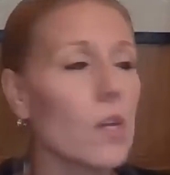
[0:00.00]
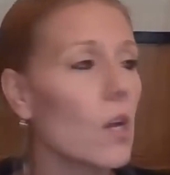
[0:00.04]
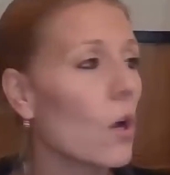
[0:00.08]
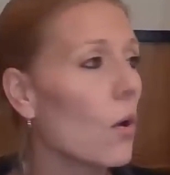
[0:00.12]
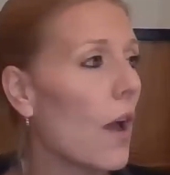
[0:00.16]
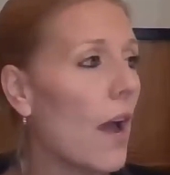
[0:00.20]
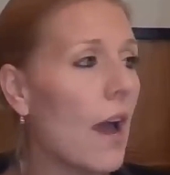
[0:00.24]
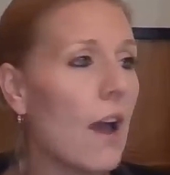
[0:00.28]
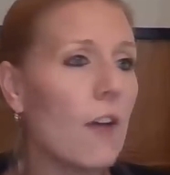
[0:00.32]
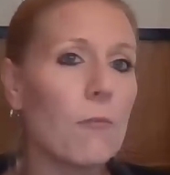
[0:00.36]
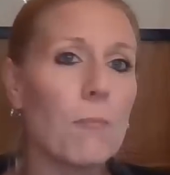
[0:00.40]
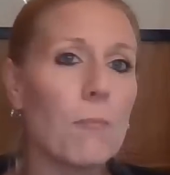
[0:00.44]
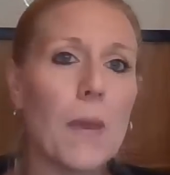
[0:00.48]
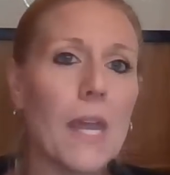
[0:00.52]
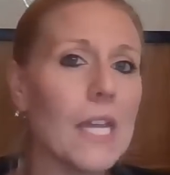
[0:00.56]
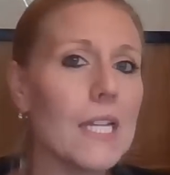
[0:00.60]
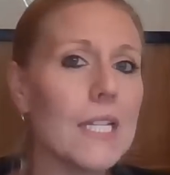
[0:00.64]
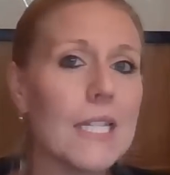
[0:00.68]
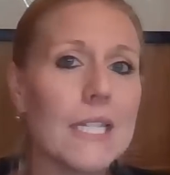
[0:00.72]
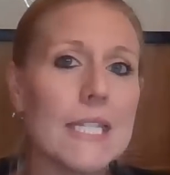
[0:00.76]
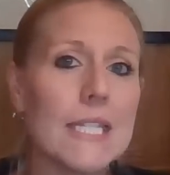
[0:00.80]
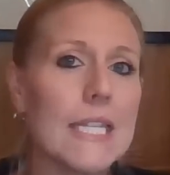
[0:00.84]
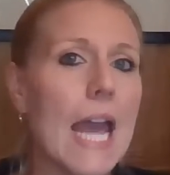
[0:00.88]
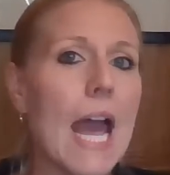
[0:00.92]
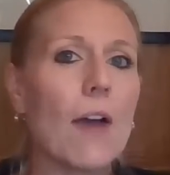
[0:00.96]
We don't have
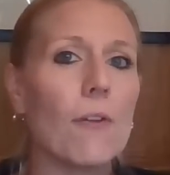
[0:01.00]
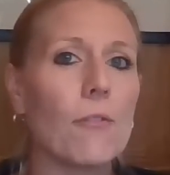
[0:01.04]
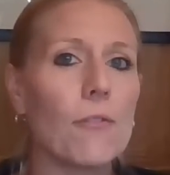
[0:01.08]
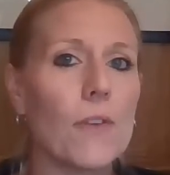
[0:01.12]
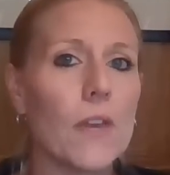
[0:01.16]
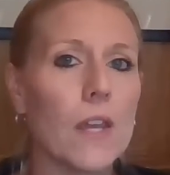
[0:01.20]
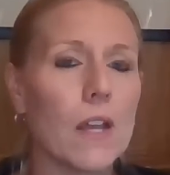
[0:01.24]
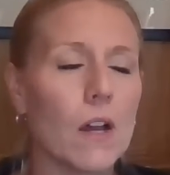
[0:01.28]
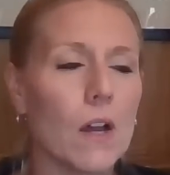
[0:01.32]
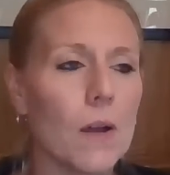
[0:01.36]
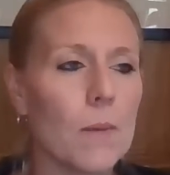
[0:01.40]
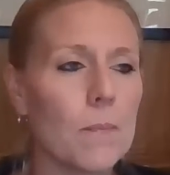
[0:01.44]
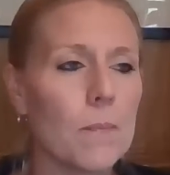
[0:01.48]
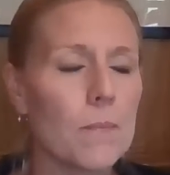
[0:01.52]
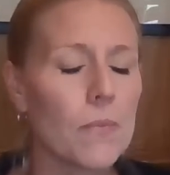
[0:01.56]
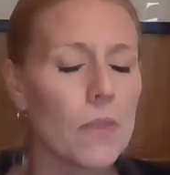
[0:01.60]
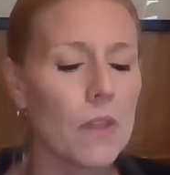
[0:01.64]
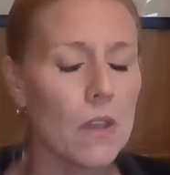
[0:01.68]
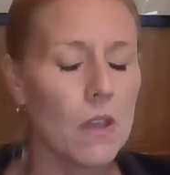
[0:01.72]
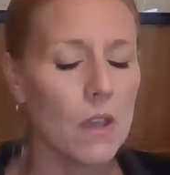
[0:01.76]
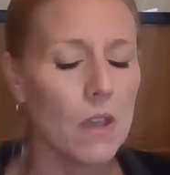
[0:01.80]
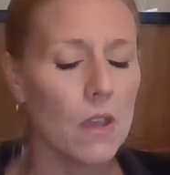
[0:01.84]
paid staff here.